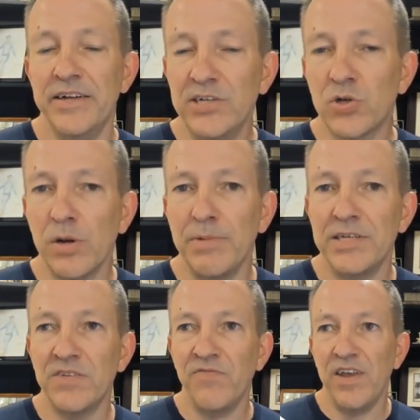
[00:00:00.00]
Descript
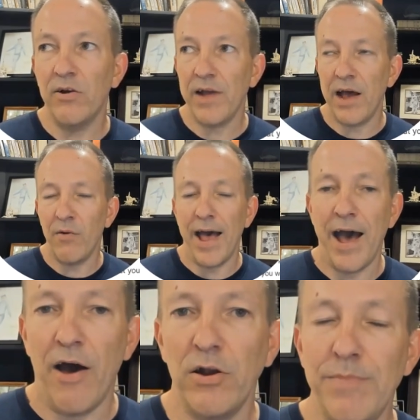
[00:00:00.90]
has figured out
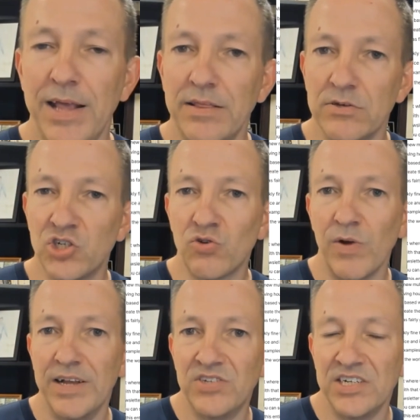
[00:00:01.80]
how to make those
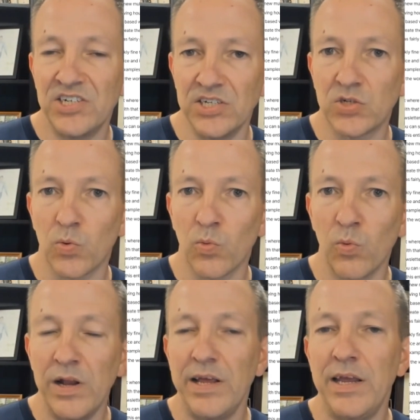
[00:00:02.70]
transitions
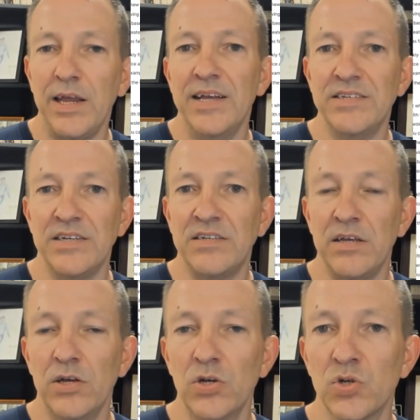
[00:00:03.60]
really easy
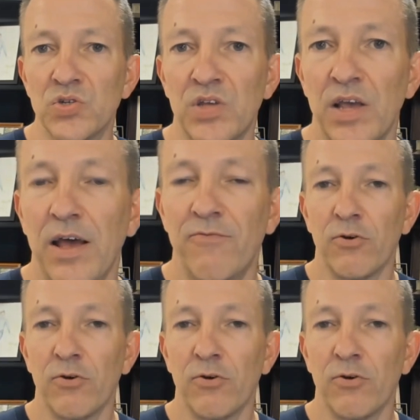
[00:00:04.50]
to use